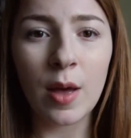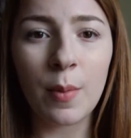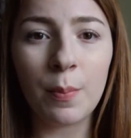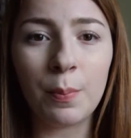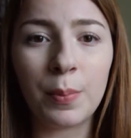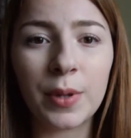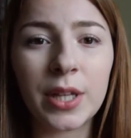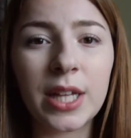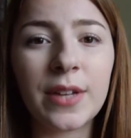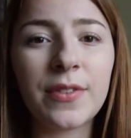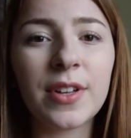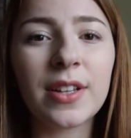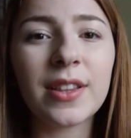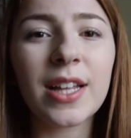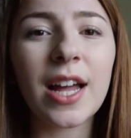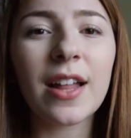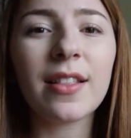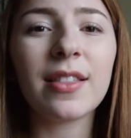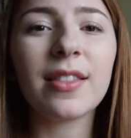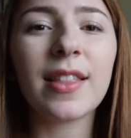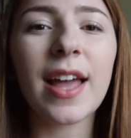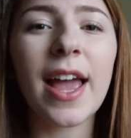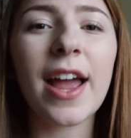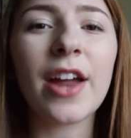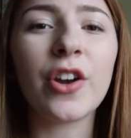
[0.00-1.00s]
Believing
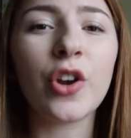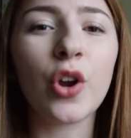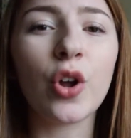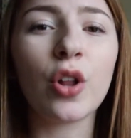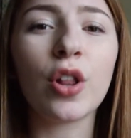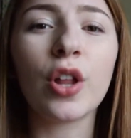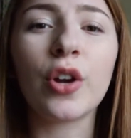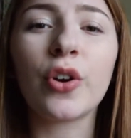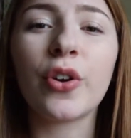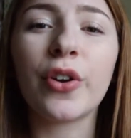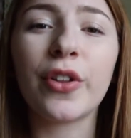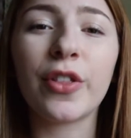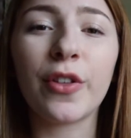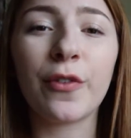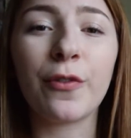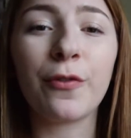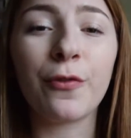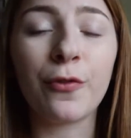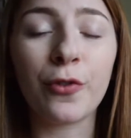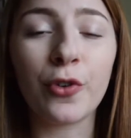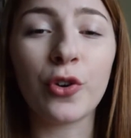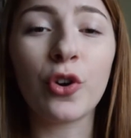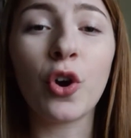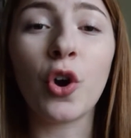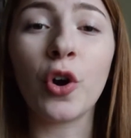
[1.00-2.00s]
that they are no longer at the
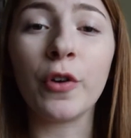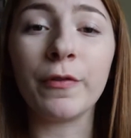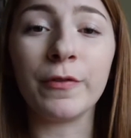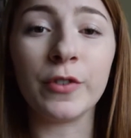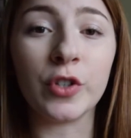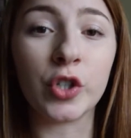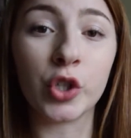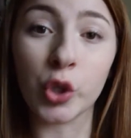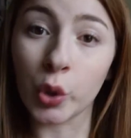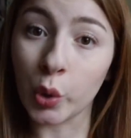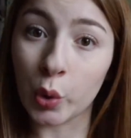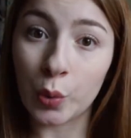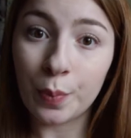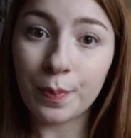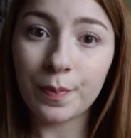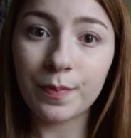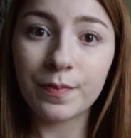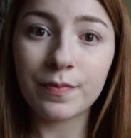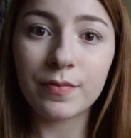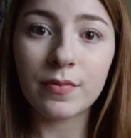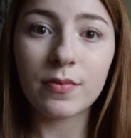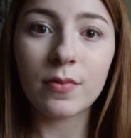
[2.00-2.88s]
foot of doom,